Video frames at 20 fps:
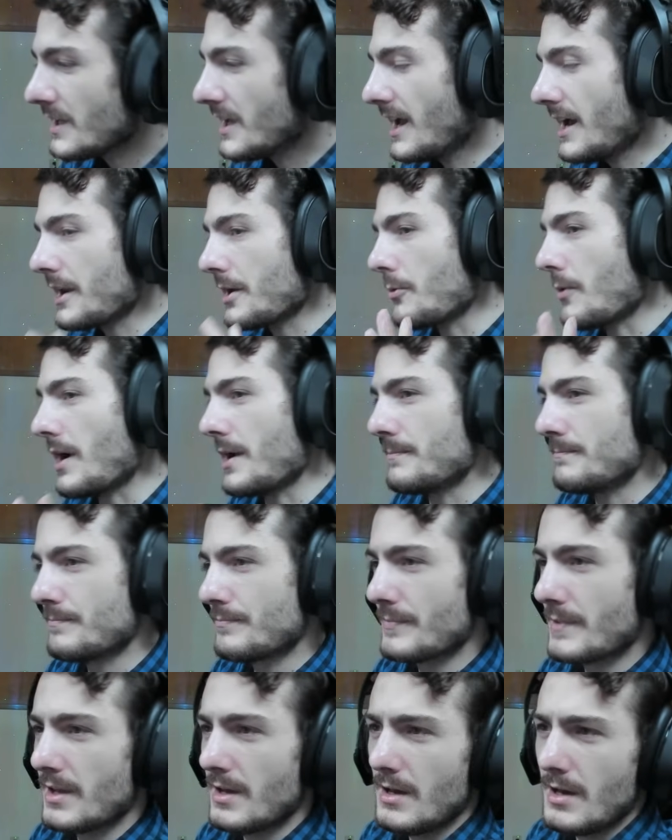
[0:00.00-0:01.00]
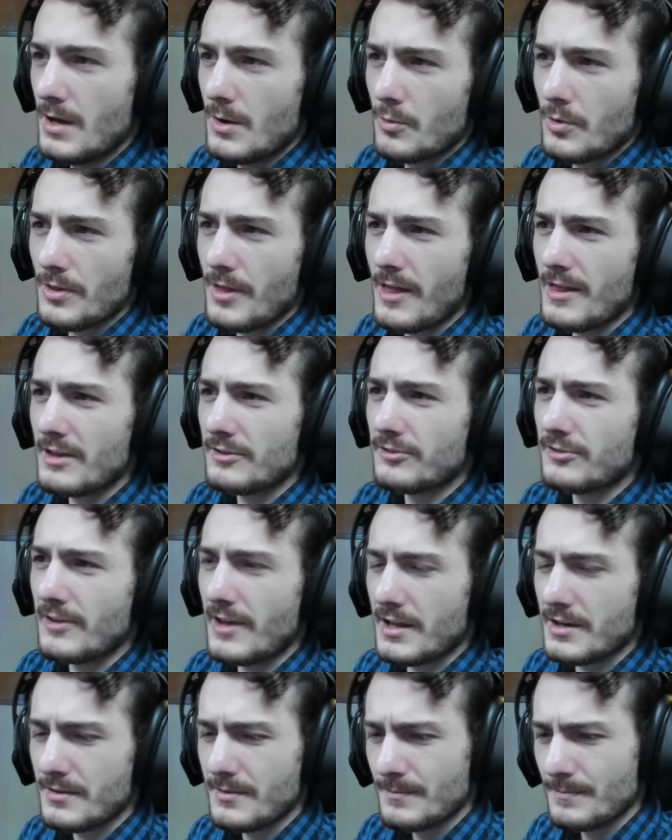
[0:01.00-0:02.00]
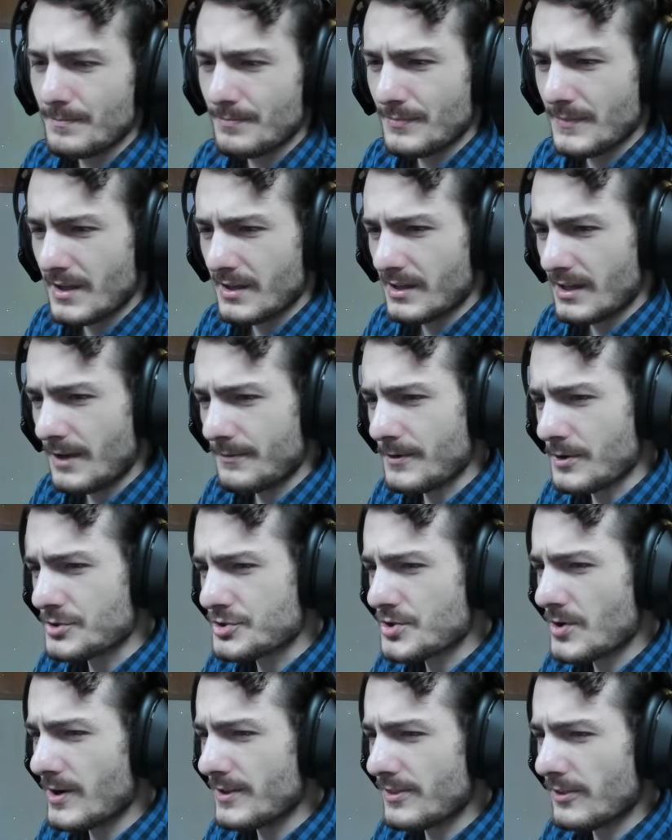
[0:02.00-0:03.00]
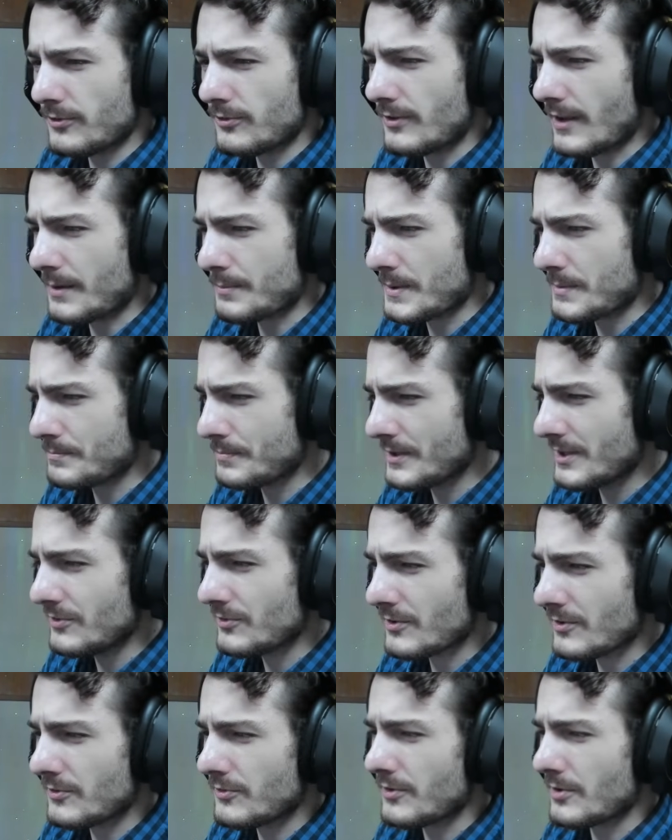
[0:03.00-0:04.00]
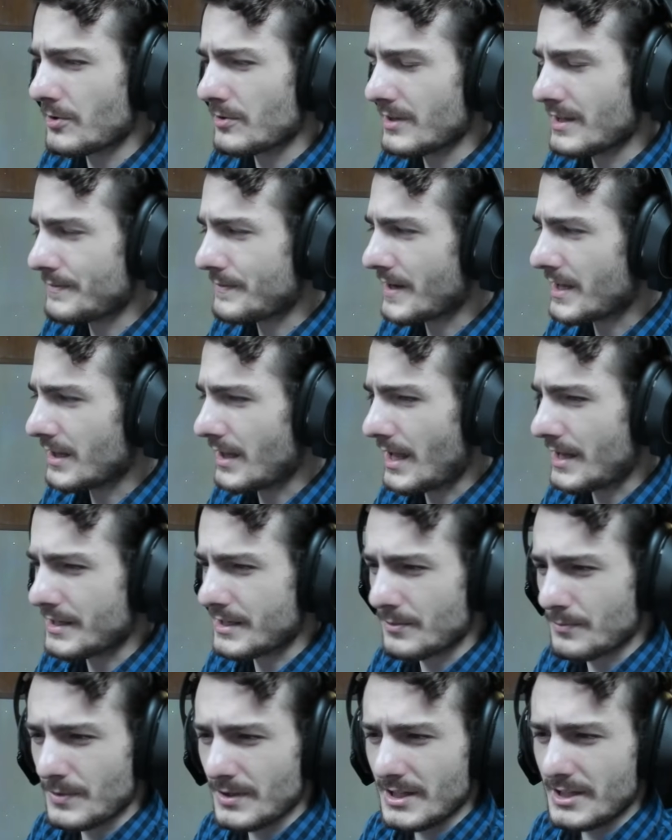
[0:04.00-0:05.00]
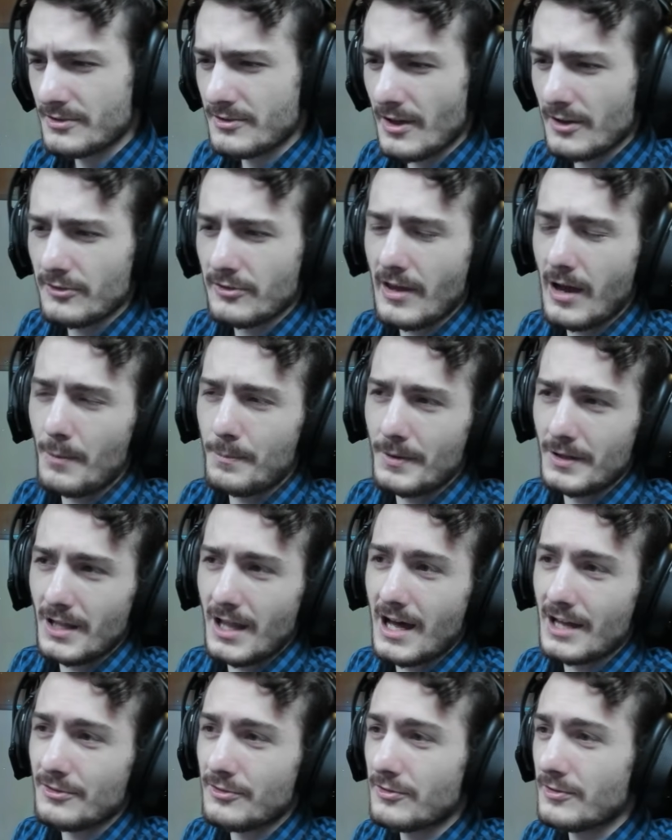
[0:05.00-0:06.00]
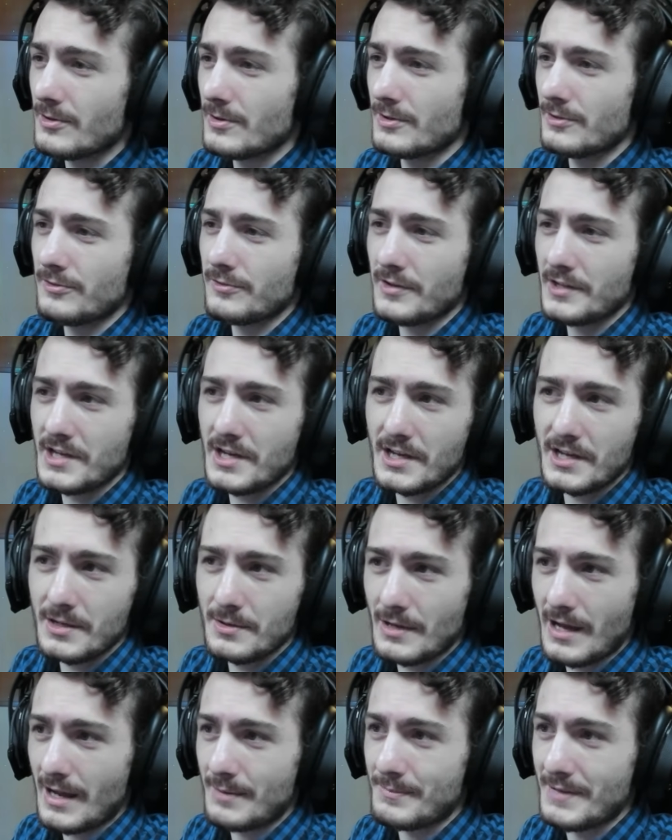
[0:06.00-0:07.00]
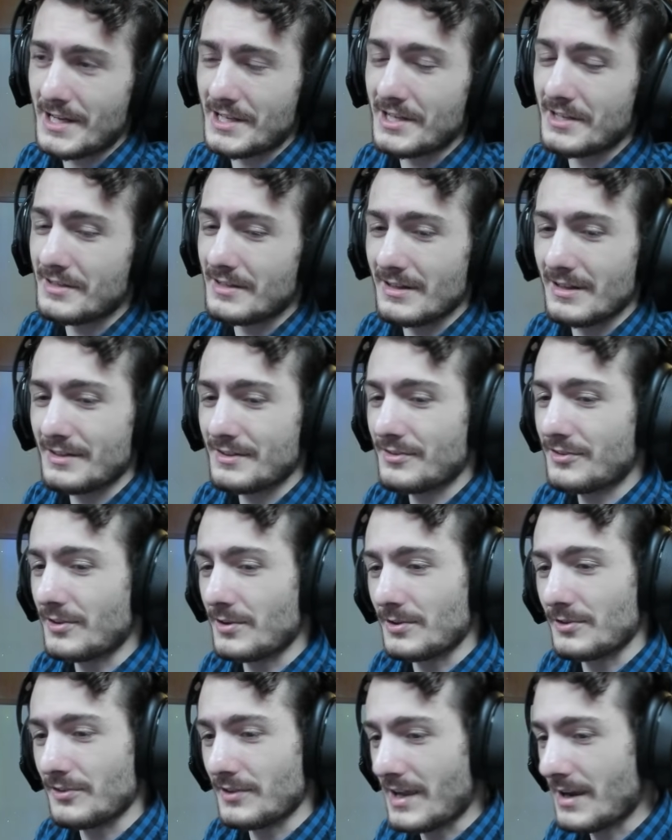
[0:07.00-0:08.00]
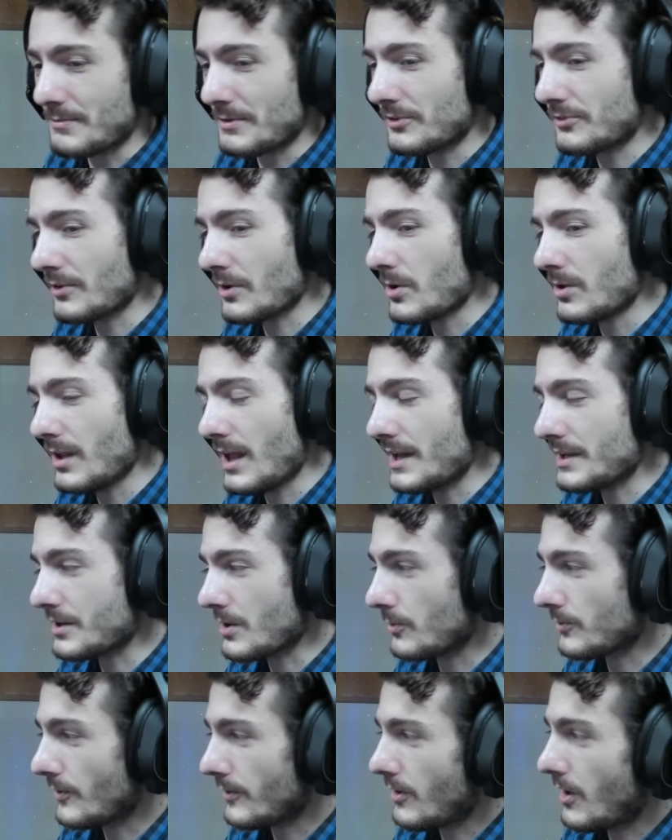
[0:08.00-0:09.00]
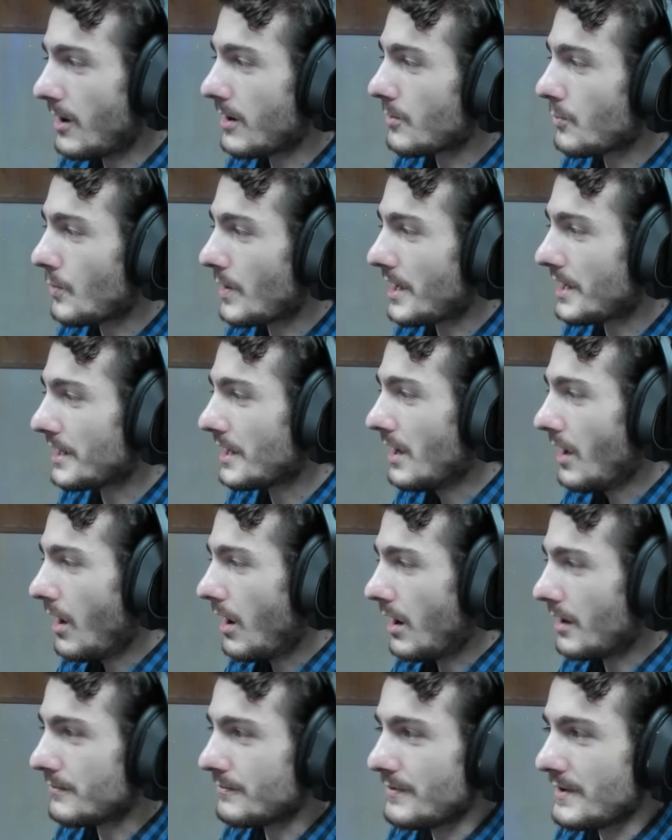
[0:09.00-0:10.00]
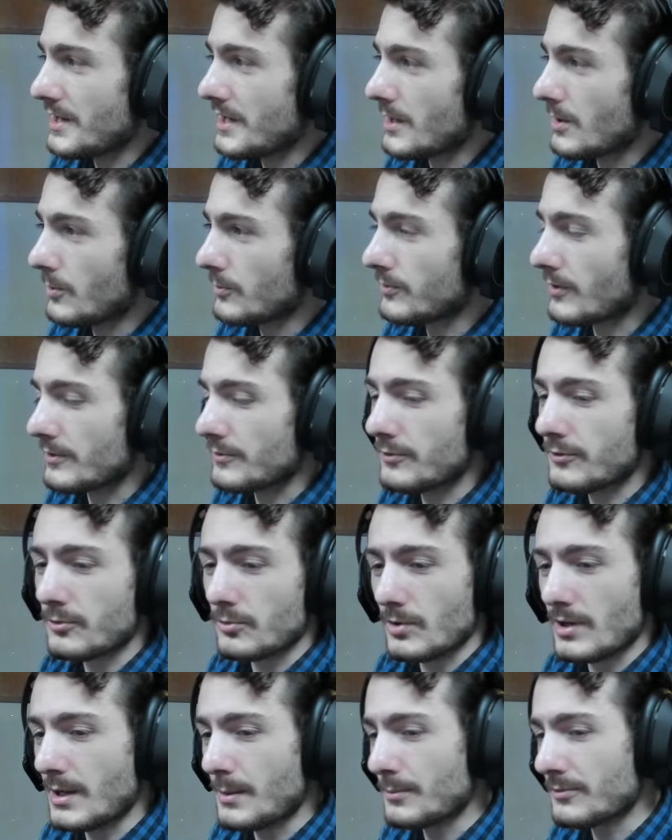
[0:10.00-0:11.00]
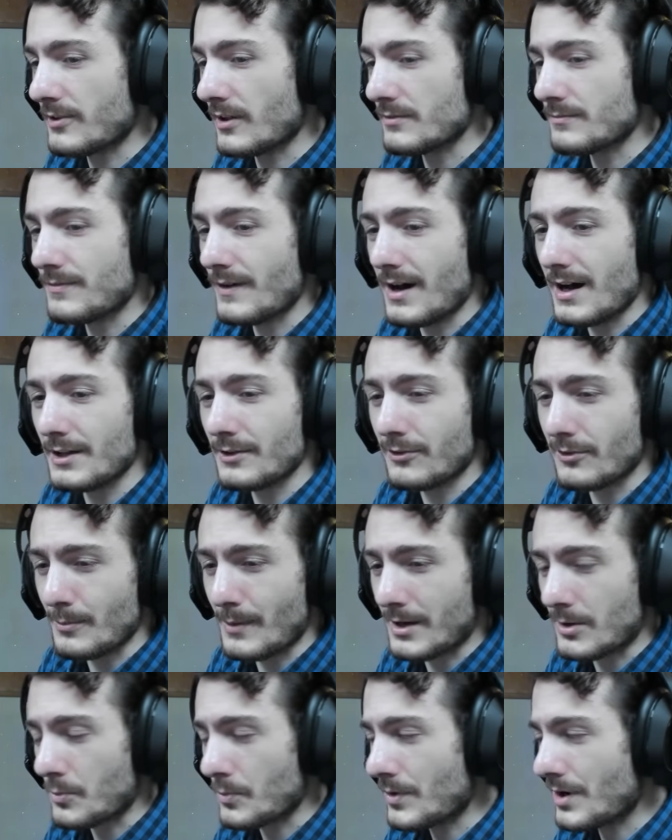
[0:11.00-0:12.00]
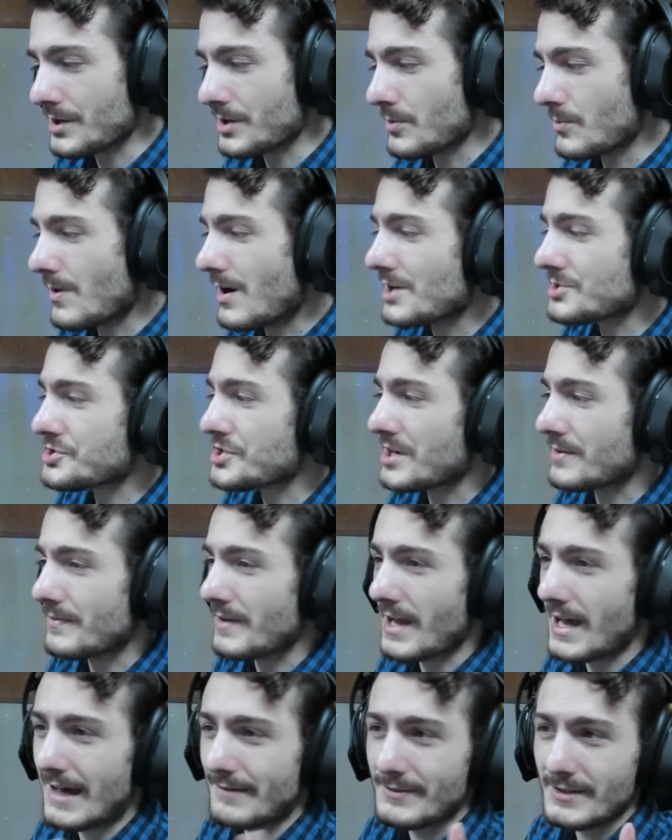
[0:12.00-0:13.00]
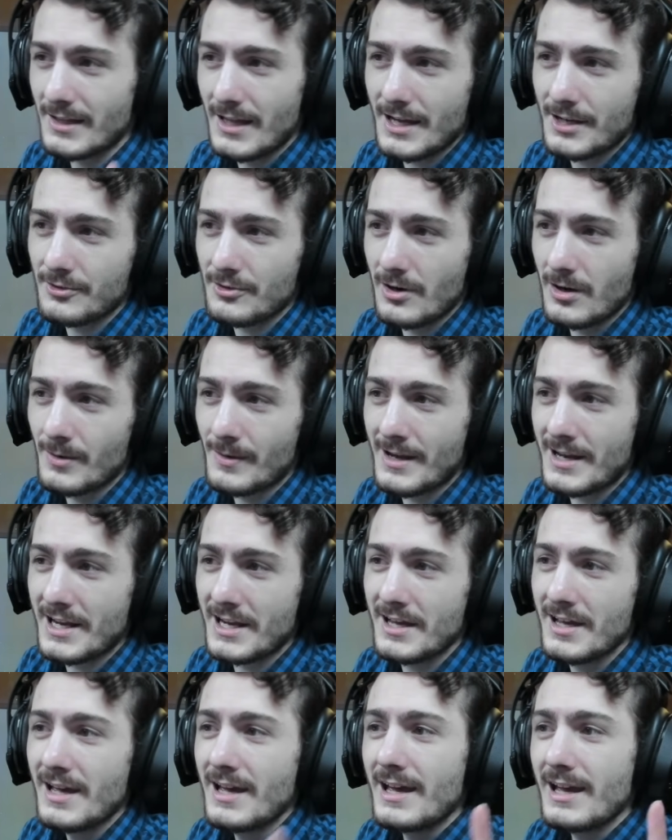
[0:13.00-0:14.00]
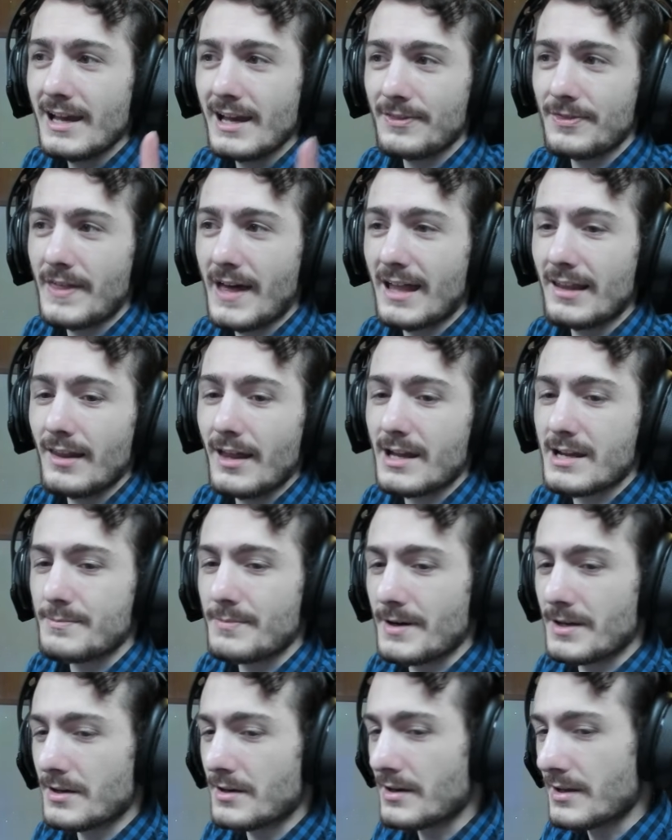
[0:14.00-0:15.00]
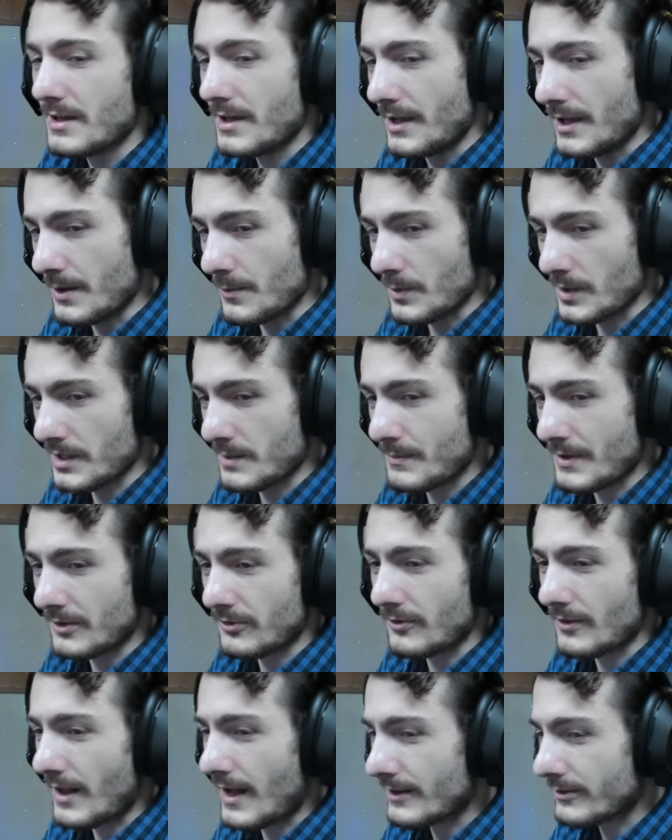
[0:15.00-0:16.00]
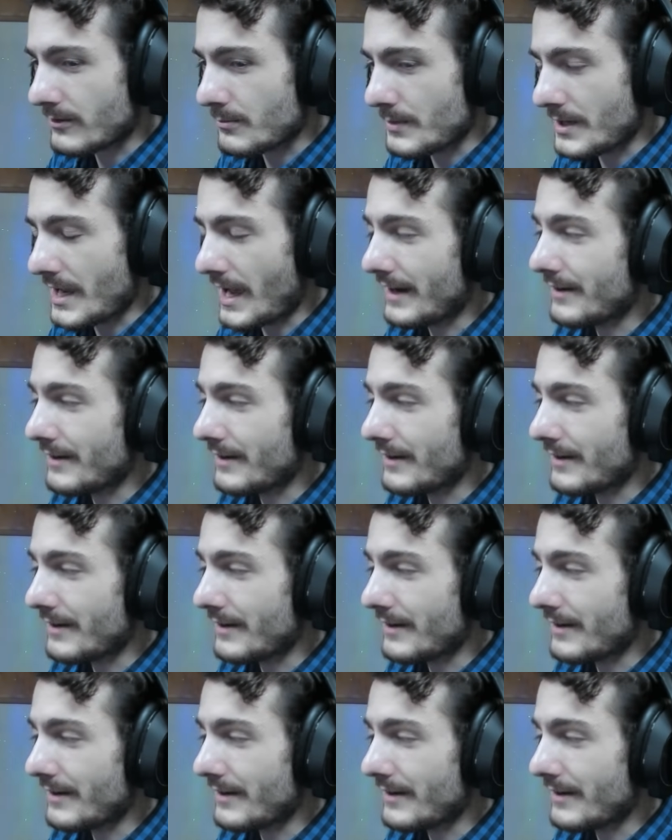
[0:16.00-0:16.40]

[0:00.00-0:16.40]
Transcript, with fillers: Anyway, with all that said, if you enjoyed this segment, please consider leaving a like. It really does help a lot. Seriously, I mean it. Seriously, every single like goes a long way on videos, on streams, on V O Ds, no matter what you're watching. If you haven't liked already, hit that like button. It really means a lot to me.